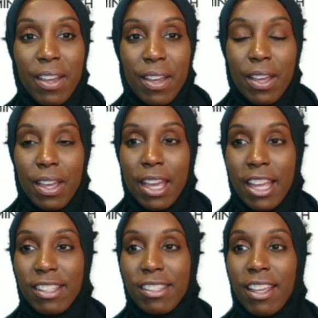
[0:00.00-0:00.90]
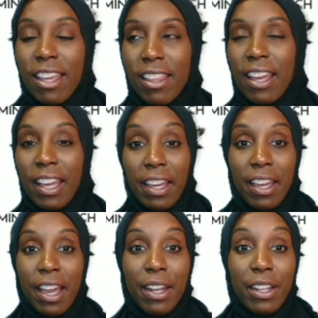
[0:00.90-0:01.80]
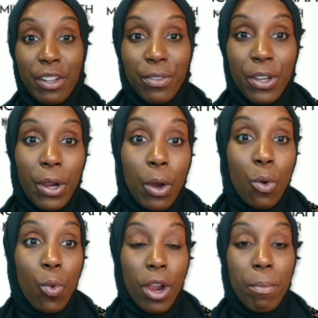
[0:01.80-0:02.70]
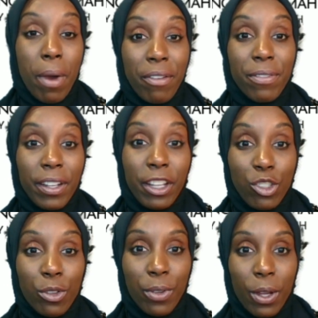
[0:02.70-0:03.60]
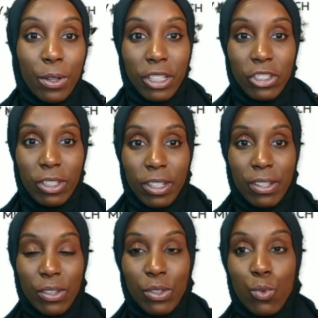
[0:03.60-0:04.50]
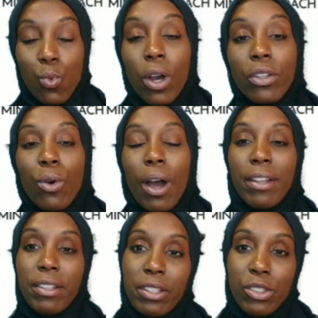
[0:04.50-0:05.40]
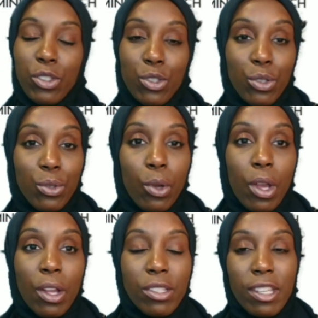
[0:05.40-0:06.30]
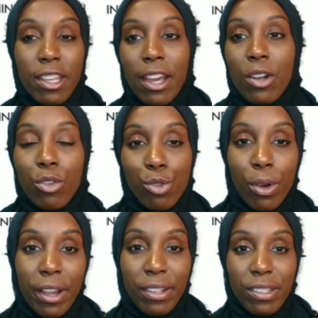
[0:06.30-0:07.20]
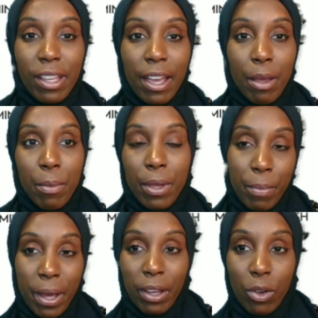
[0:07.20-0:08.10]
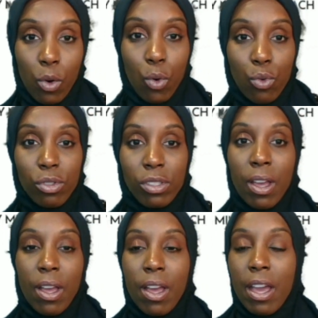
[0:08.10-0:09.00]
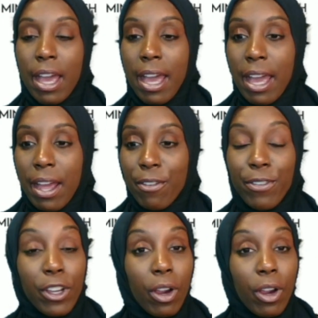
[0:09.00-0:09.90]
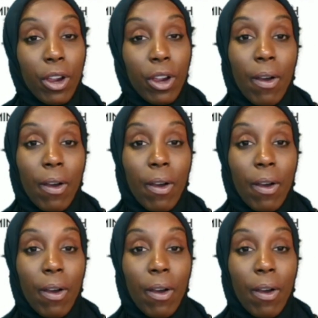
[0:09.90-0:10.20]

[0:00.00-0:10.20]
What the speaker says: and say, like, hey, I need to figure out where my financial foundation is. What do I need to do to get on track, to hit my goals, and figure out how to